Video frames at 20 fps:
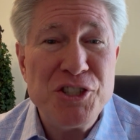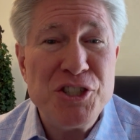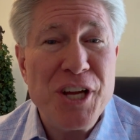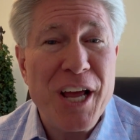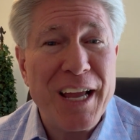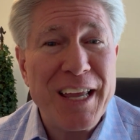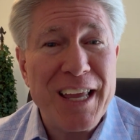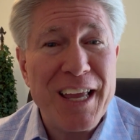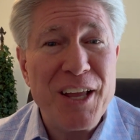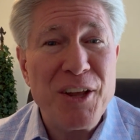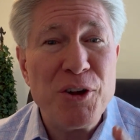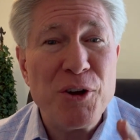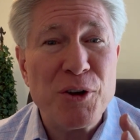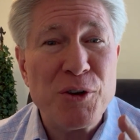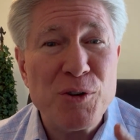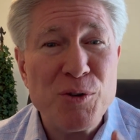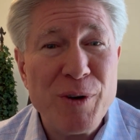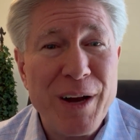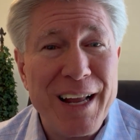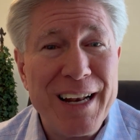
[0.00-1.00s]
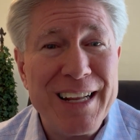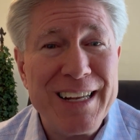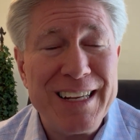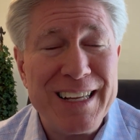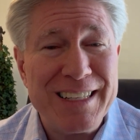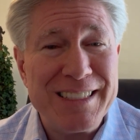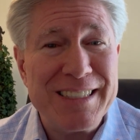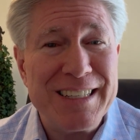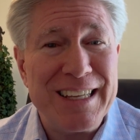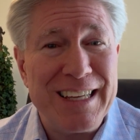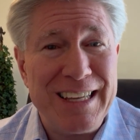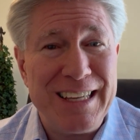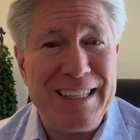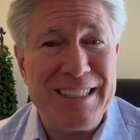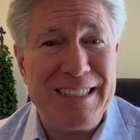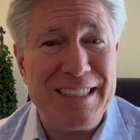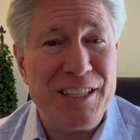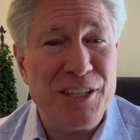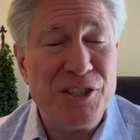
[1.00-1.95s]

Checking your credit is easy.